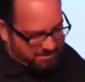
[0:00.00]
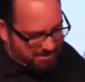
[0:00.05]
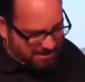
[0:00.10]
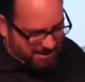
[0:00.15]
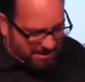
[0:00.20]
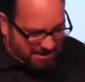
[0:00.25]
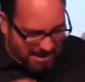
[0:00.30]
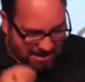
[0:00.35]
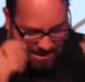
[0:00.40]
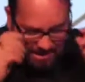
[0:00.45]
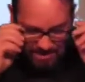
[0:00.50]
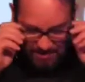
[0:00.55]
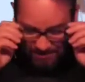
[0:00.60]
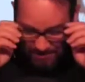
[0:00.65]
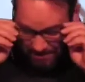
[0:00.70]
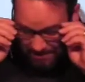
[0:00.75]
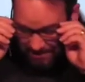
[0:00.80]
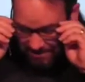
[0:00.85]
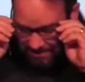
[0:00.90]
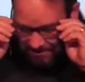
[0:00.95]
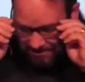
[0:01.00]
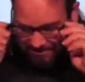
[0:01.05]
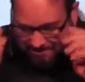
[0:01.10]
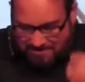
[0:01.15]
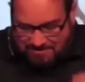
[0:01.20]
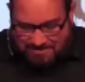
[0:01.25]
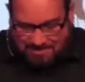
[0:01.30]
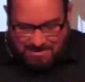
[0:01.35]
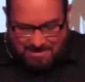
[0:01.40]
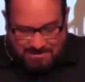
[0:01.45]
Looking at
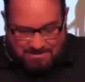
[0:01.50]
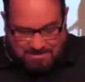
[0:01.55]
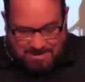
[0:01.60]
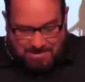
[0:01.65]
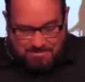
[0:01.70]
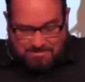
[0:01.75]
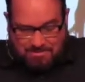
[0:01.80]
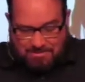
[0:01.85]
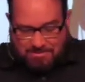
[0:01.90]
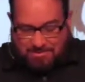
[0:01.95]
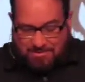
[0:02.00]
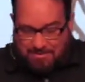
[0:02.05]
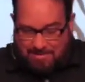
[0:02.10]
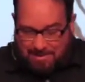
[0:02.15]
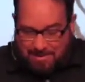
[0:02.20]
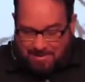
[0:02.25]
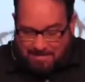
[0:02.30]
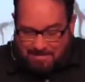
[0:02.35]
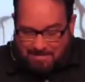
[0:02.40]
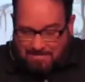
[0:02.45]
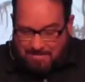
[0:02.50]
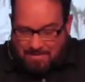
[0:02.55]
Colossians chapter three,